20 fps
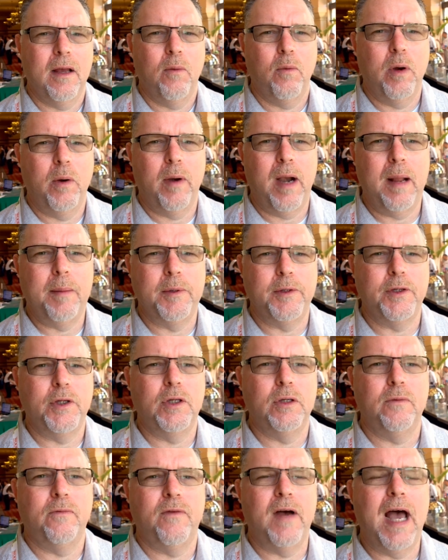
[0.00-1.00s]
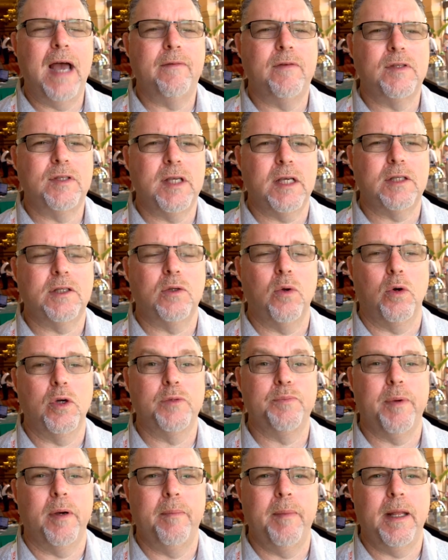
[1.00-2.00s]
we were able to do 5 to 6 doors
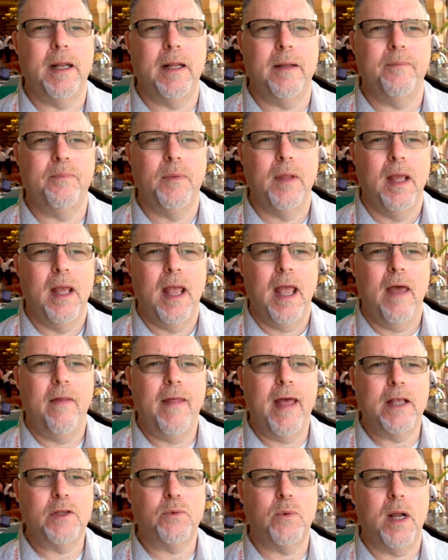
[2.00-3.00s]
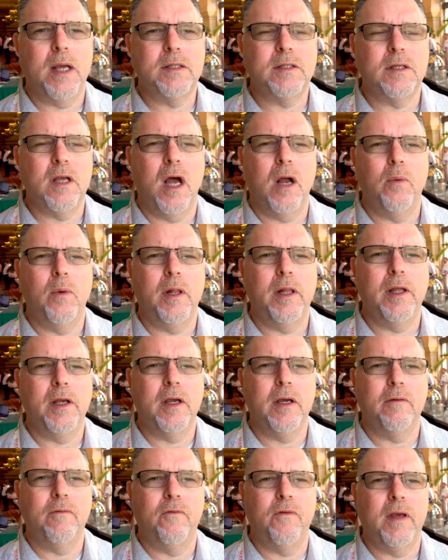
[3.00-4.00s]
per minute. And that's where I saw a really
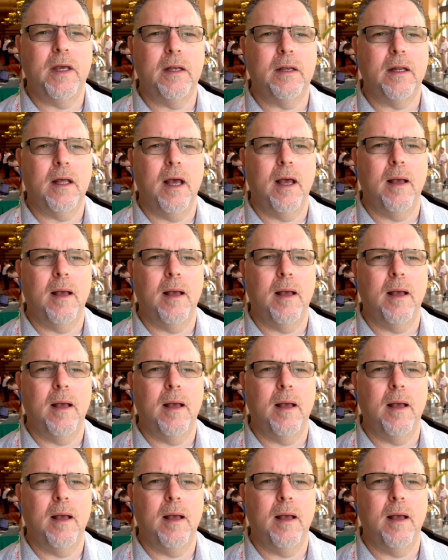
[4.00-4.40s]
good fit.